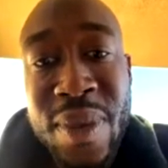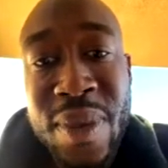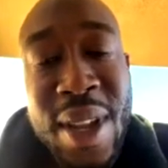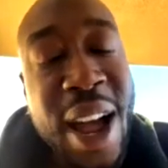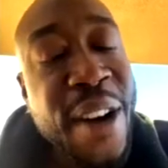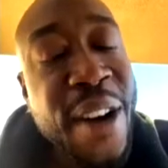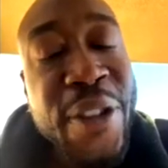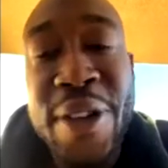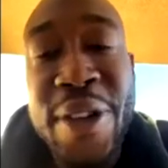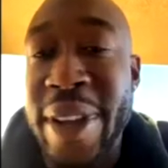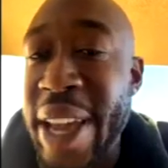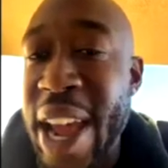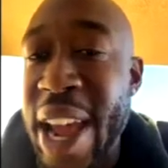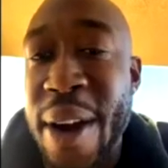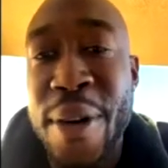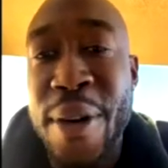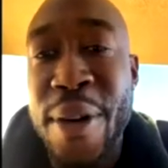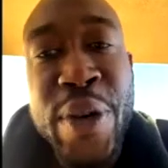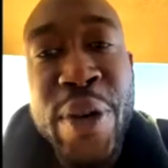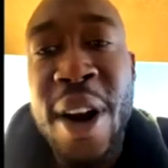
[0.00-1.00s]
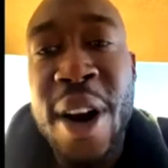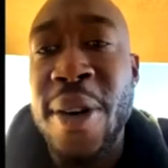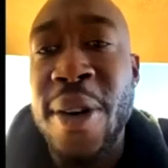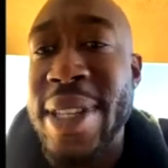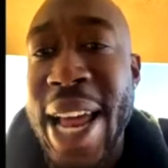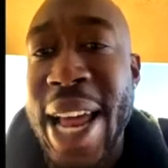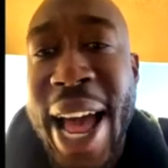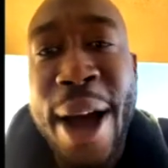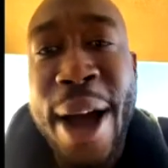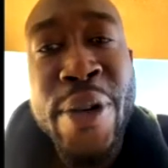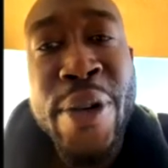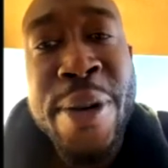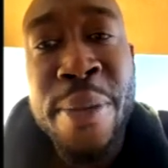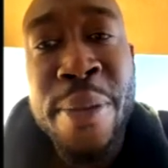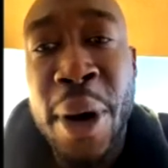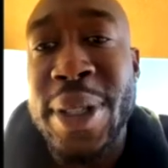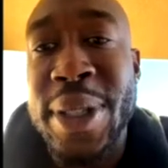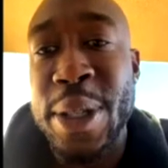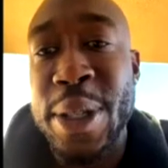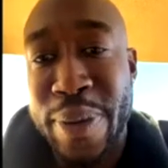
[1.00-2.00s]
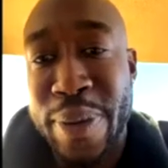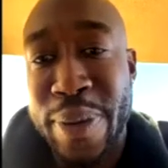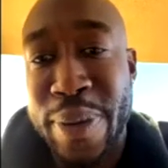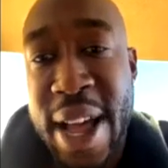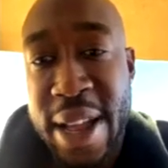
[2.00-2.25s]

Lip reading: I'm from Gary. We don't die, we multiply.